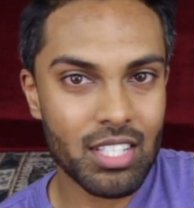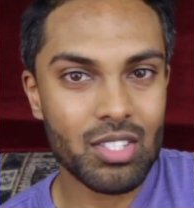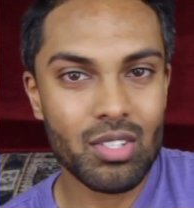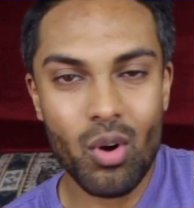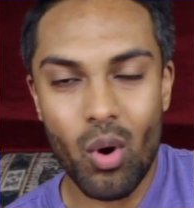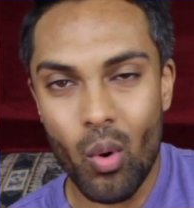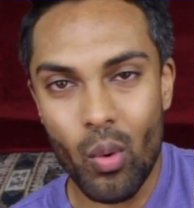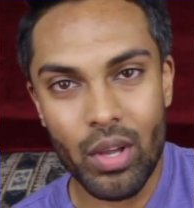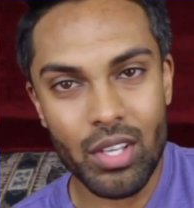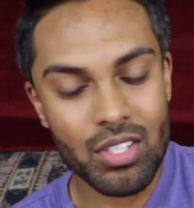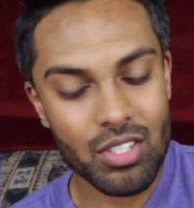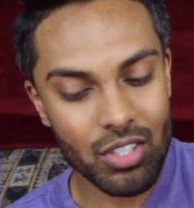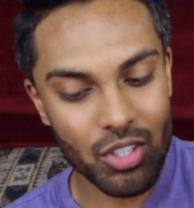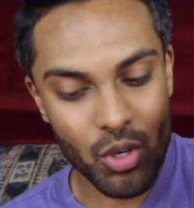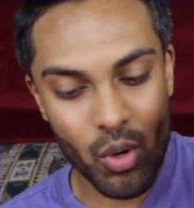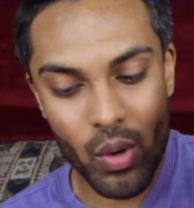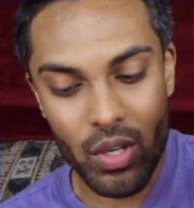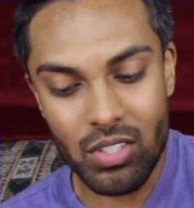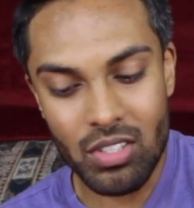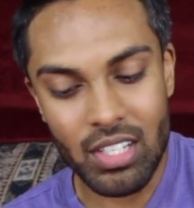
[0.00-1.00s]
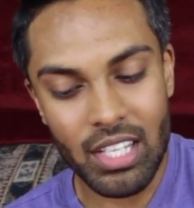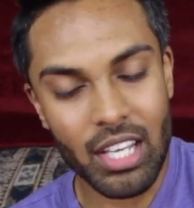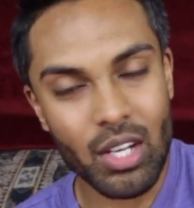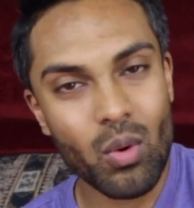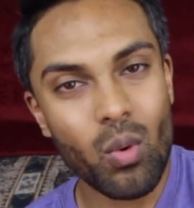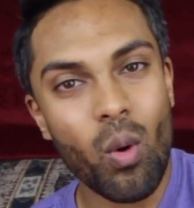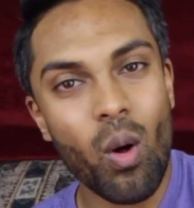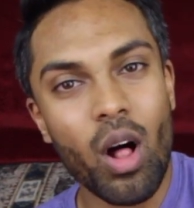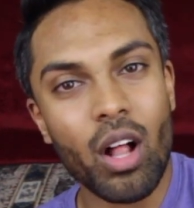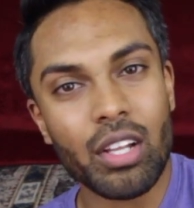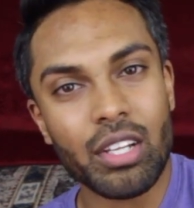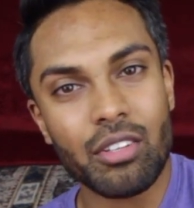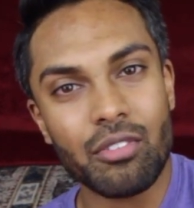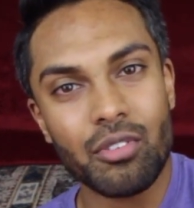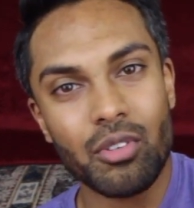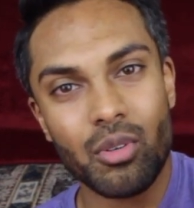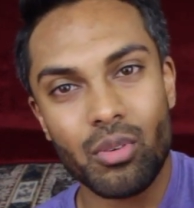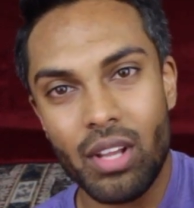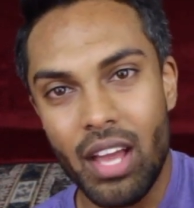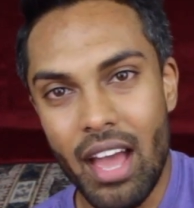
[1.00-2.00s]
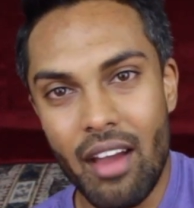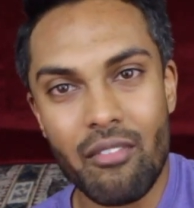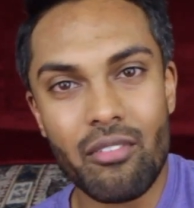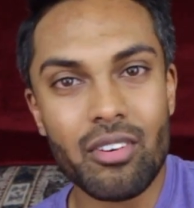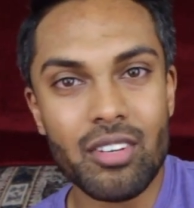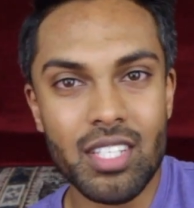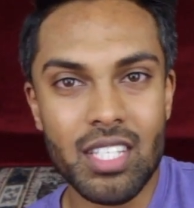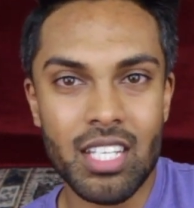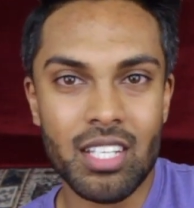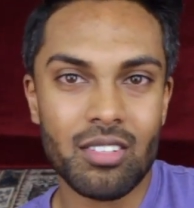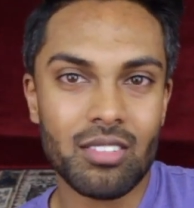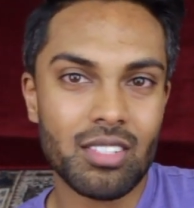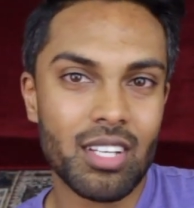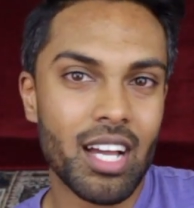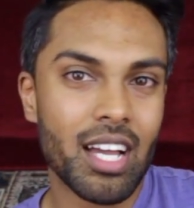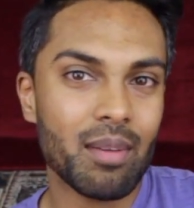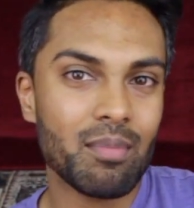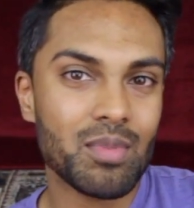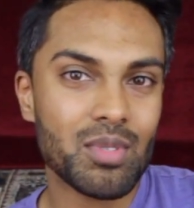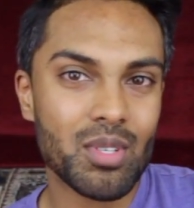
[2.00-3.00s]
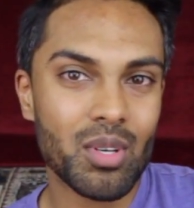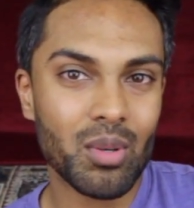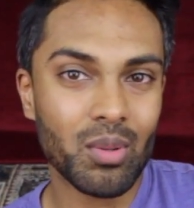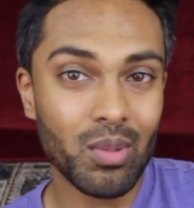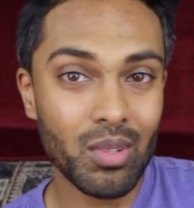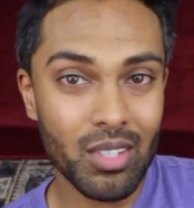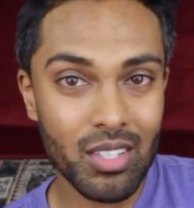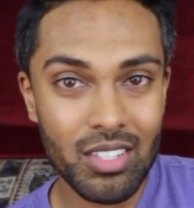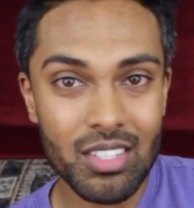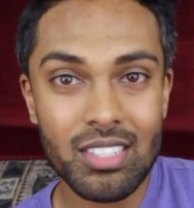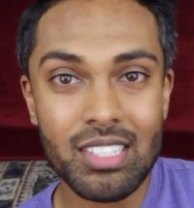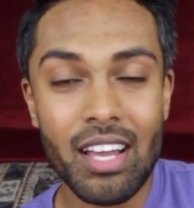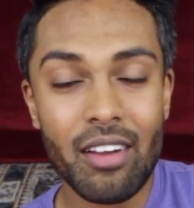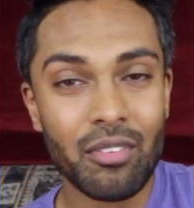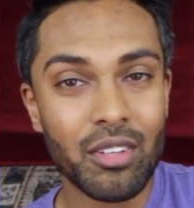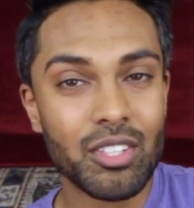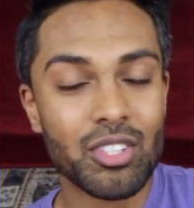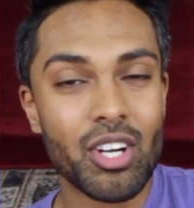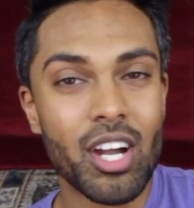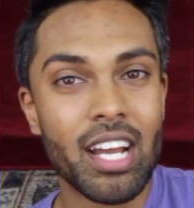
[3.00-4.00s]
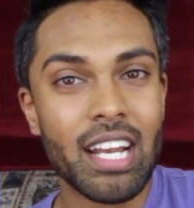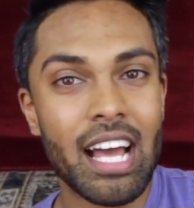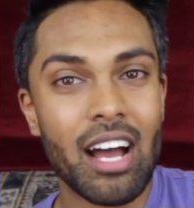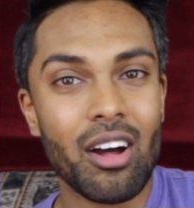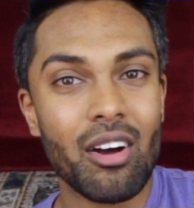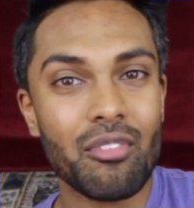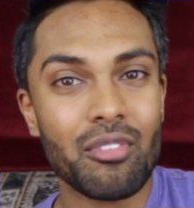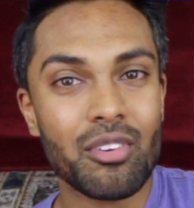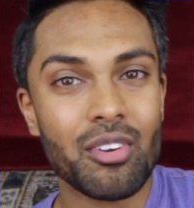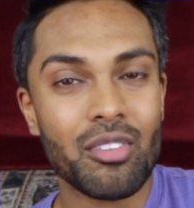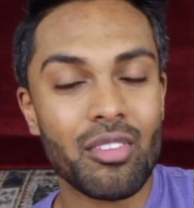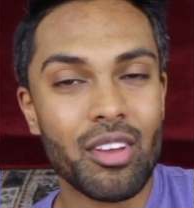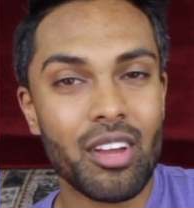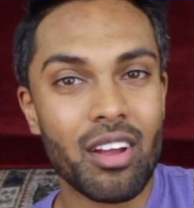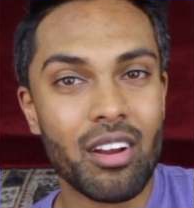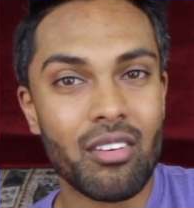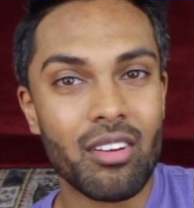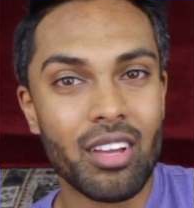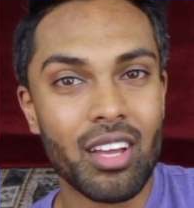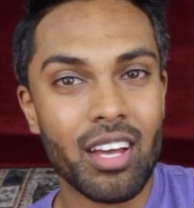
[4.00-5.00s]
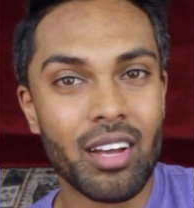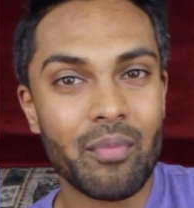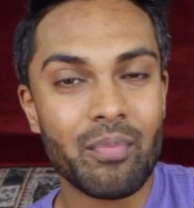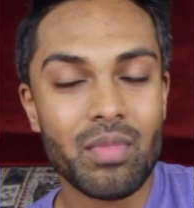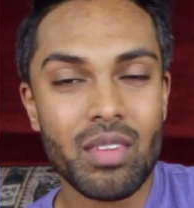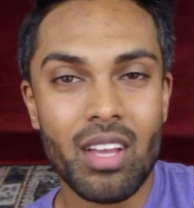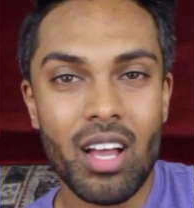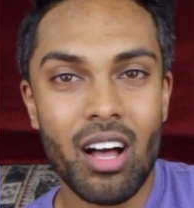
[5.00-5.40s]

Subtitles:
It's always, you're always gonna get quality food every single time. So definitely try it out if you're in the area.